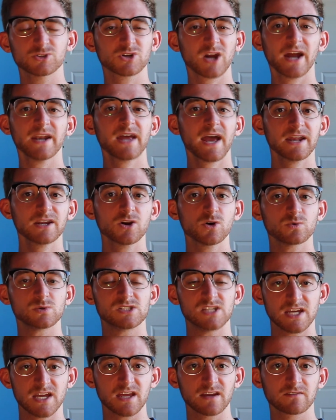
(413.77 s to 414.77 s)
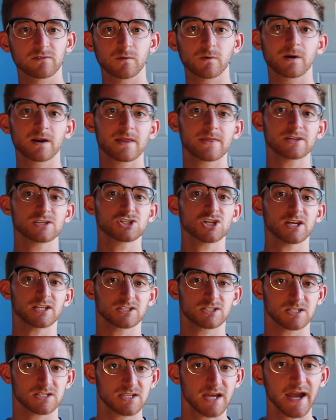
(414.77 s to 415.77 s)
You kind of had to go digging for it and then
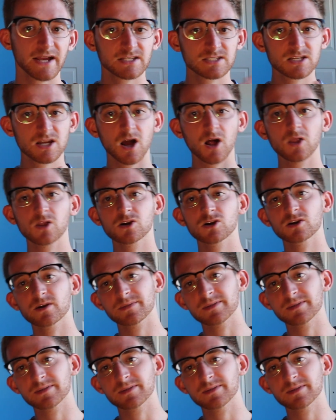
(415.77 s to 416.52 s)
change the text color,